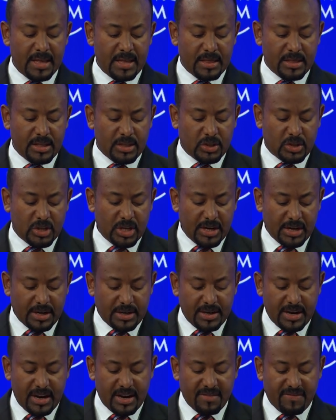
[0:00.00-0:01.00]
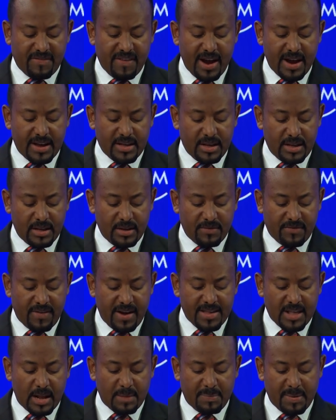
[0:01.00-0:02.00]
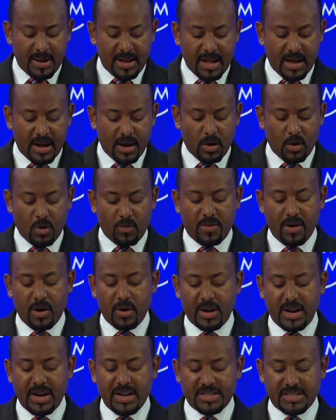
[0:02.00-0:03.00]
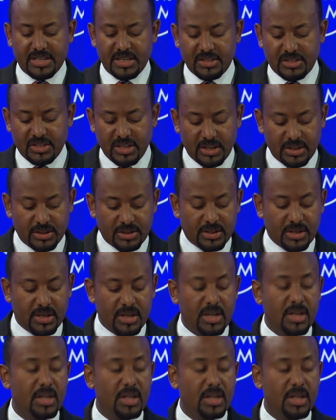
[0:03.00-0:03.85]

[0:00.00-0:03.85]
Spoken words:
the third and the final pillar of our Renaissance is